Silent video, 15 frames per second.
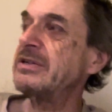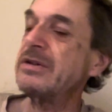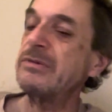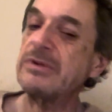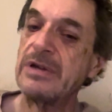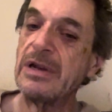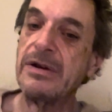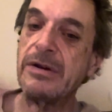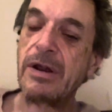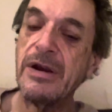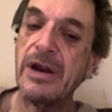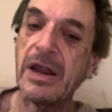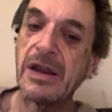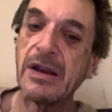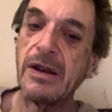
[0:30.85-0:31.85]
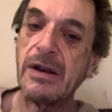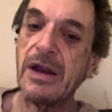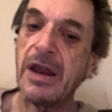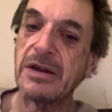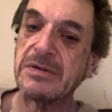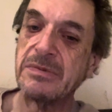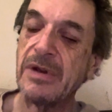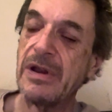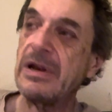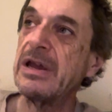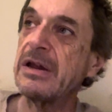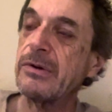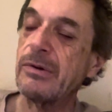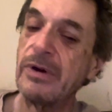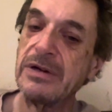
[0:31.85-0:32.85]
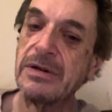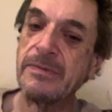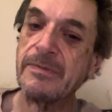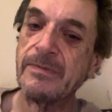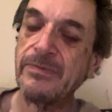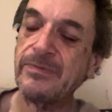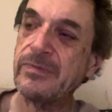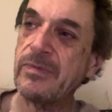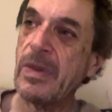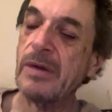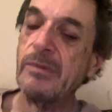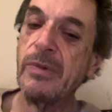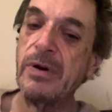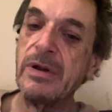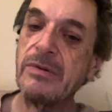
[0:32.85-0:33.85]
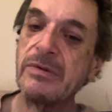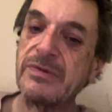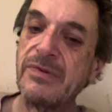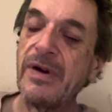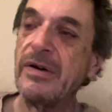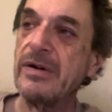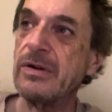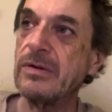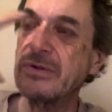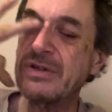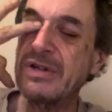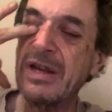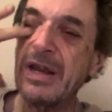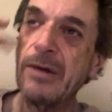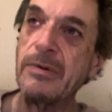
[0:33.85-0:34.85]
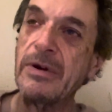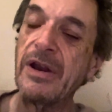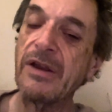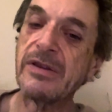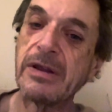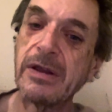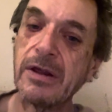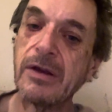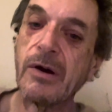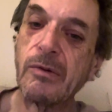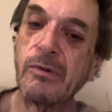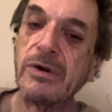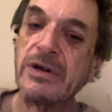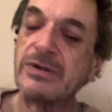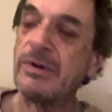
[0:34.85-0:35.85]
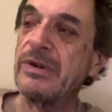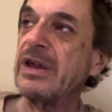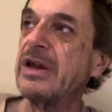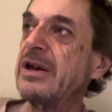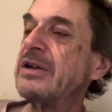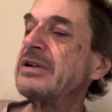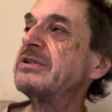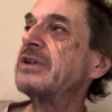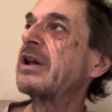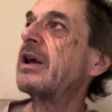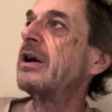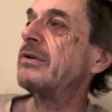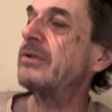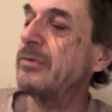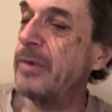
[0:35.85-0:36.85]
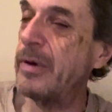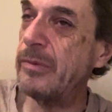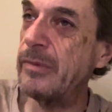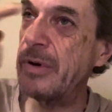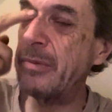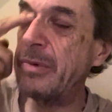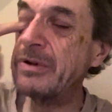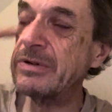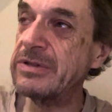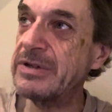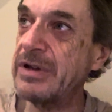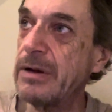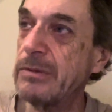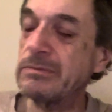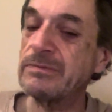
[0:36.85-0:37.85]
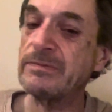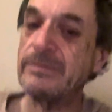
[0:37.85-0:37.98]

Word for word: It was an, an, an ex, a liquid, but it was very unstable, and I think it got worse with age. I can't remember, but um,